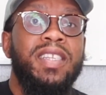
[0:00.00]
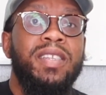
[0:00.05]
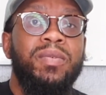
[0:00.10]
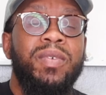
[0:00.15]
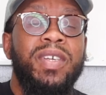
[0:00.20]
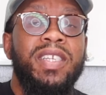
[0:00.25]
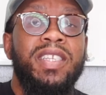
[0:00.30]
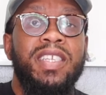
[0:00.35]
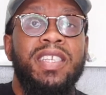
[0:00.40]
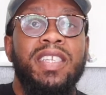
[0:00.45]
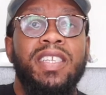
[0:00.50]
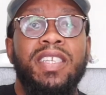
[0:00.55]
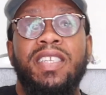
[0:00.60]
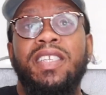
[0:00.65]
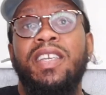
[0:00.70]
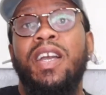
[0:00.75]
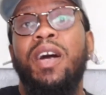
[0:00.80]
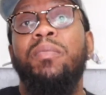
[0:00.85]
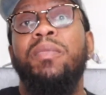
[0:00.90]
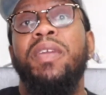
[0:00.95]
the West Indies
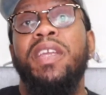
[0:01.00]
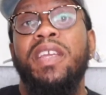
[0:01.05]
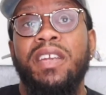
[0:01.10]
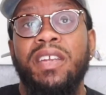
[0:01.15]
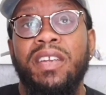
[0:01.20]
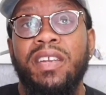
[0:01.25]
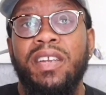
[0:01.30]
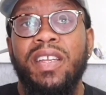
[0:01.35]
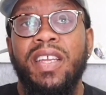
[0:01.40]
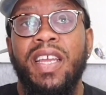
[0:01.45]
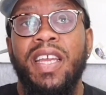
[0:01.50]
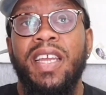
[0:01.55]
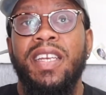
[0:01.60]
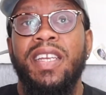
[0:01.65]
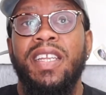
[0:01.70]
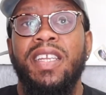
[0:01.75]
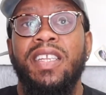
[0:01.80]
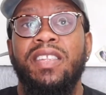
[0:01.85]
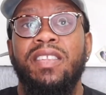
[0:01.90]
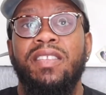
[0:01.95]
come here and